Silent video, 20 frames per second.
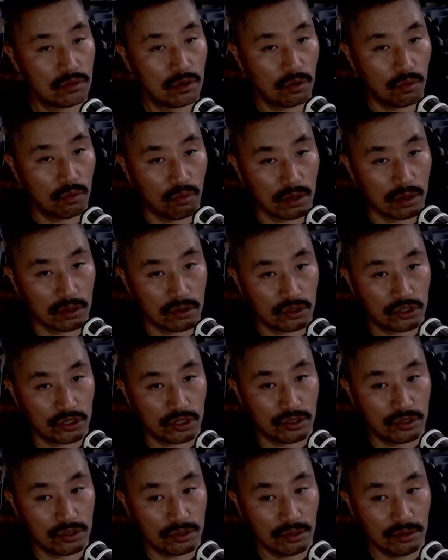What should
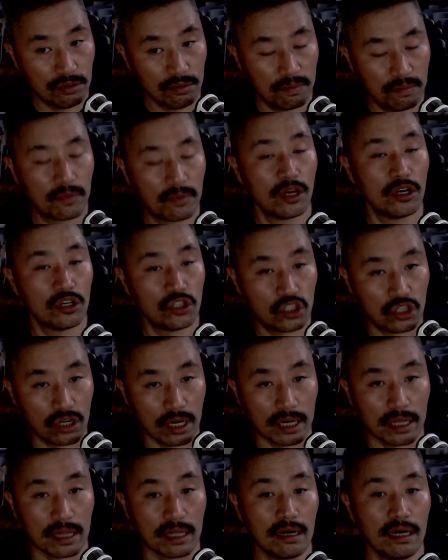you do?
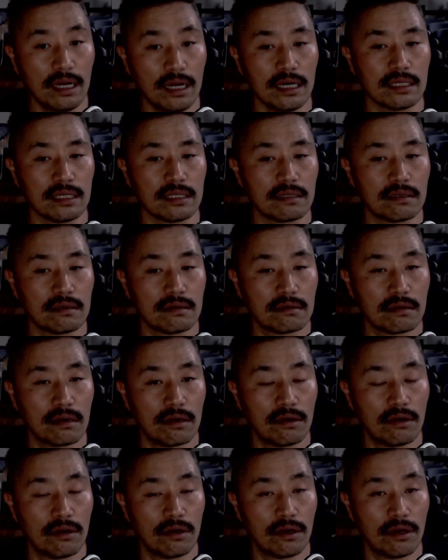Shine the light.
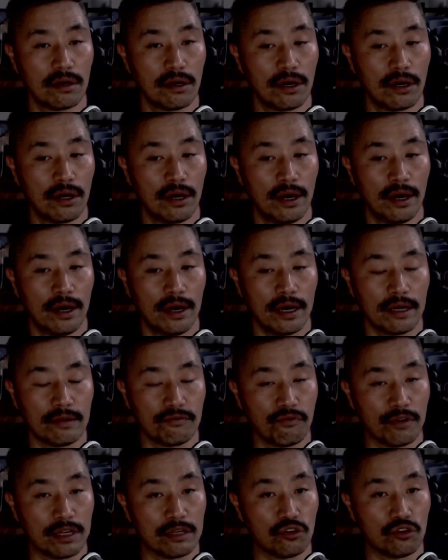And
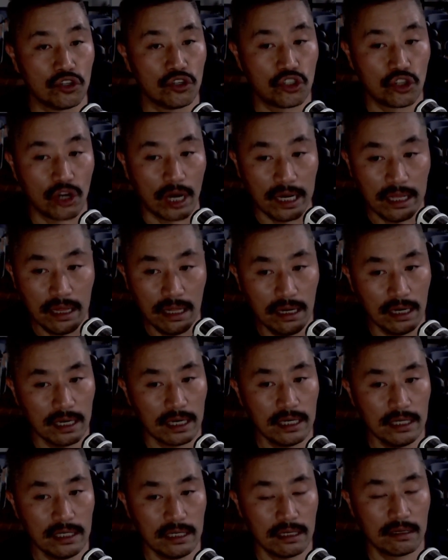when you shine the
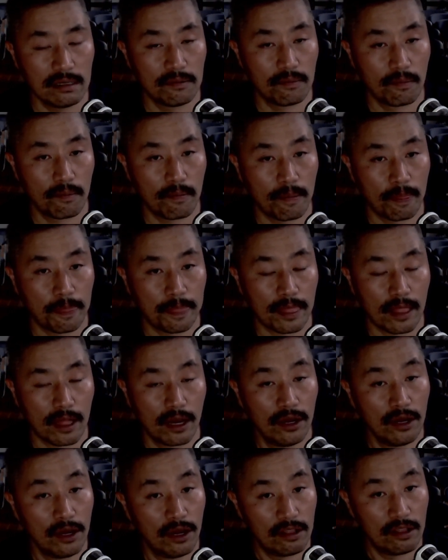light,
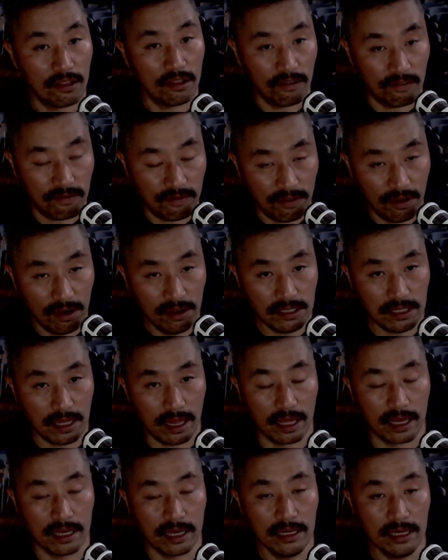the first
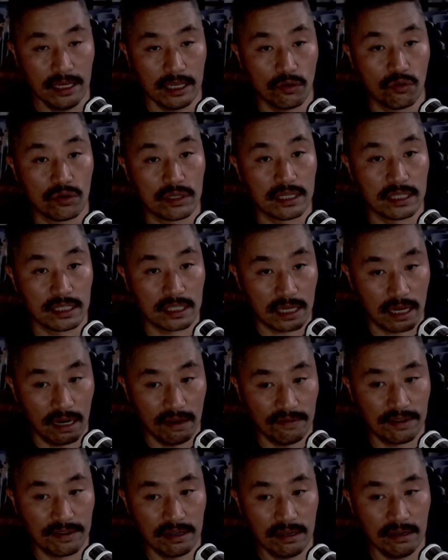thing you will
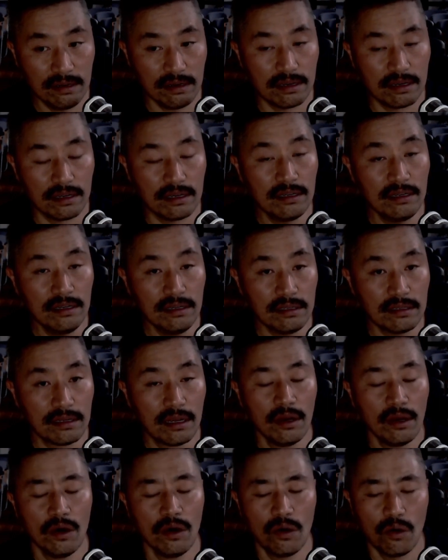discover is
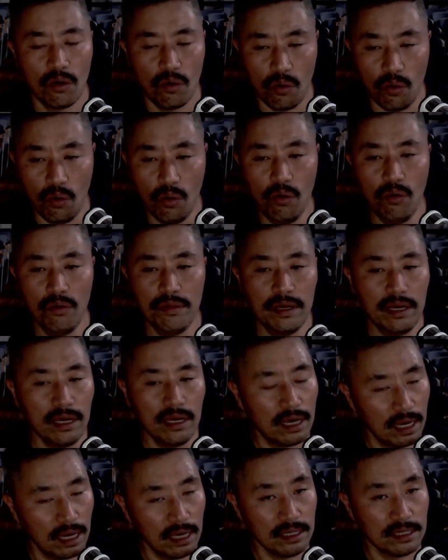all the
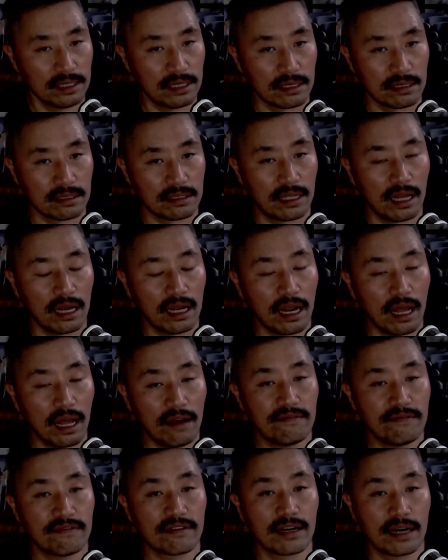answers that
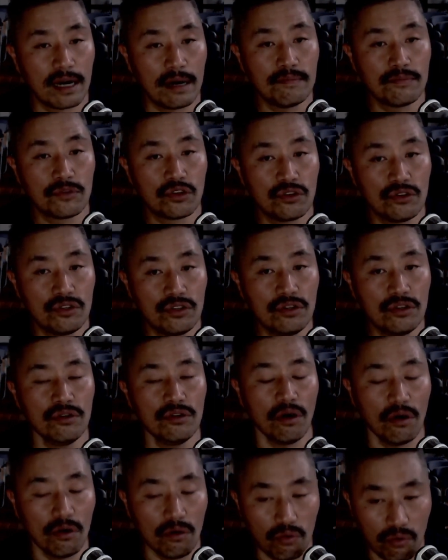have come to you
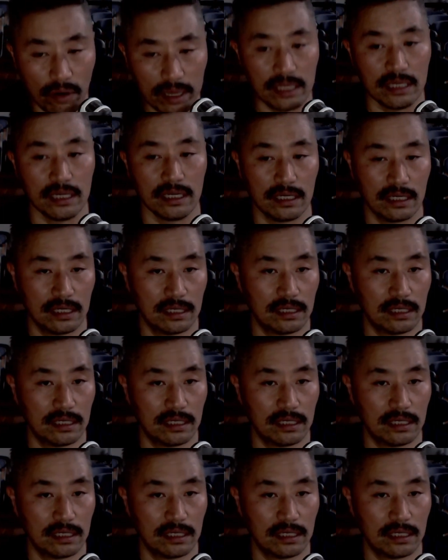already.